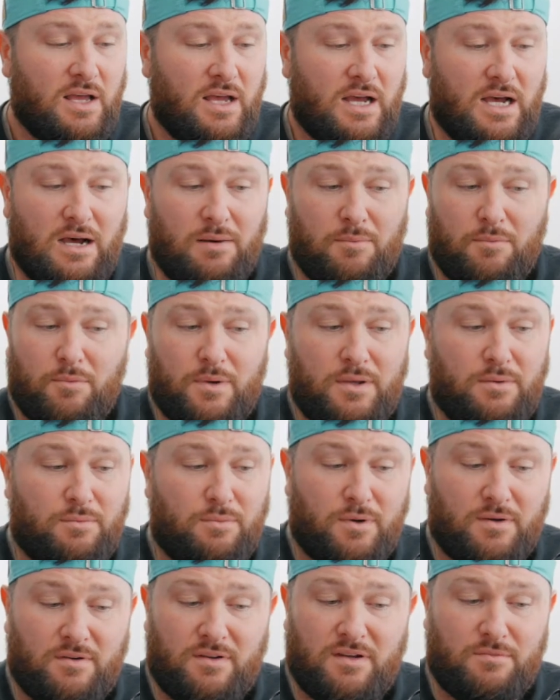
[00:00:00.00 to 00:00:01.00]
Um, we
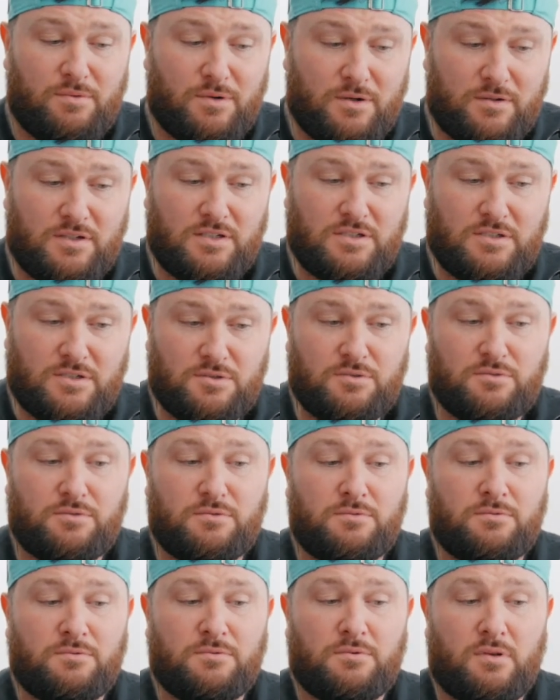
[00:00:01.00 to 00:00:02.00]
really, really
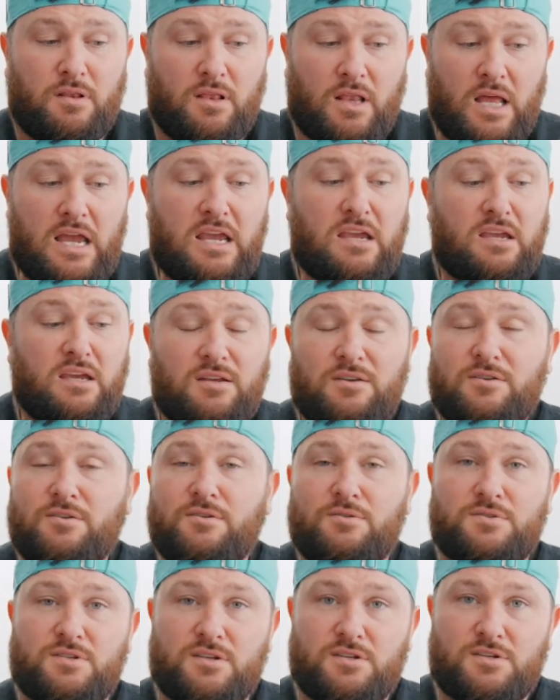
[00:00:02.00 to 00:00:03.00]
do like and
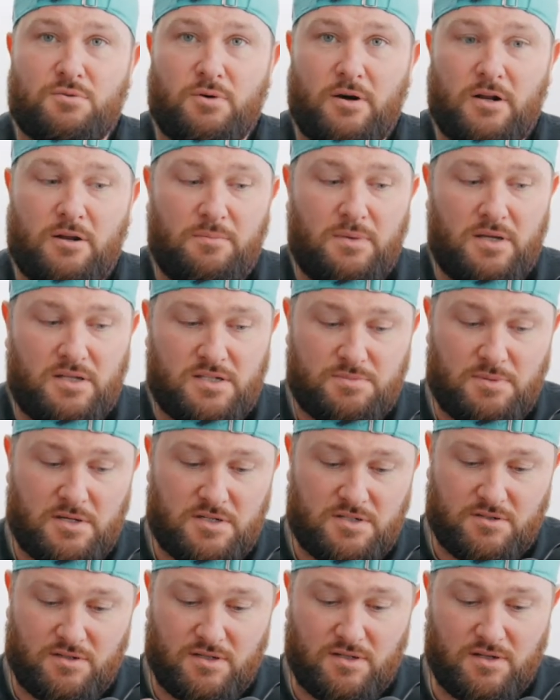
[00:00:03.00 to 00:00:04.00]
use this quite a bit,
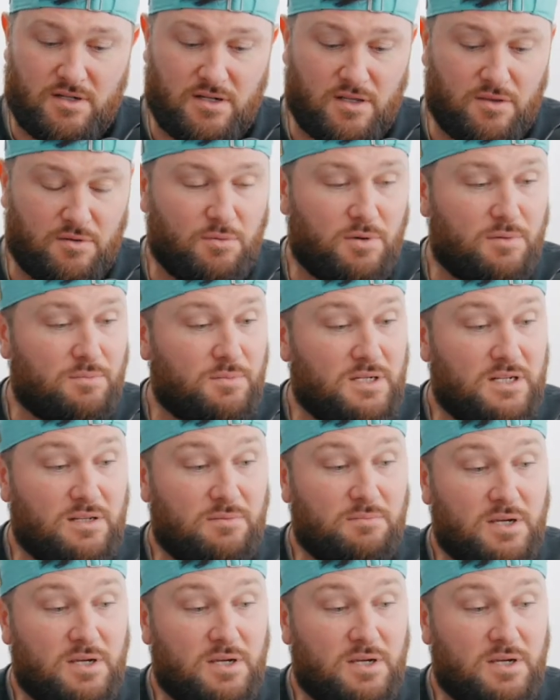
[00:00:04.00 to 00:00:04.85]
especially another one we didn't